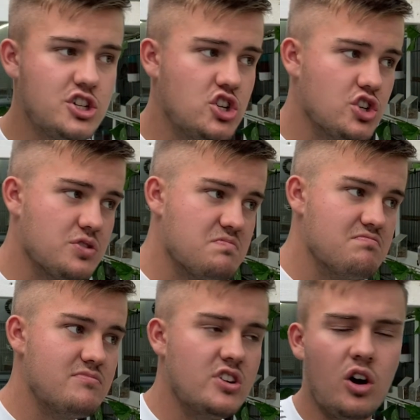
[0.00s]
just
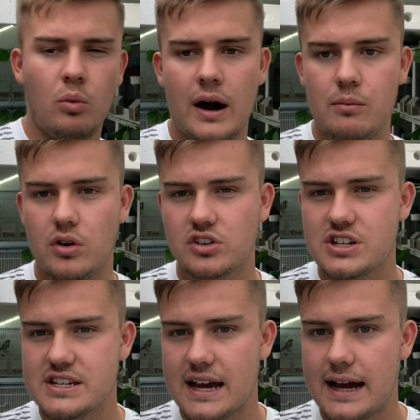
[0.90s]
not what I'm
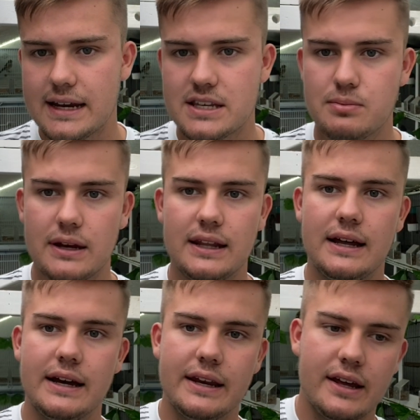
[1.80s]
wanting to add into my
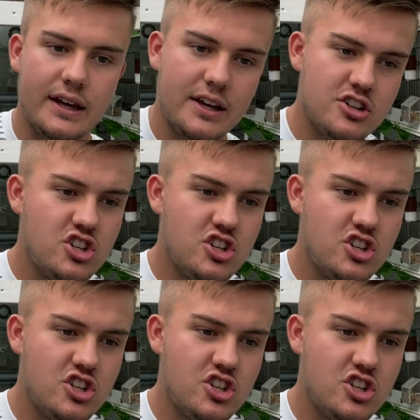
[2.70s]
line,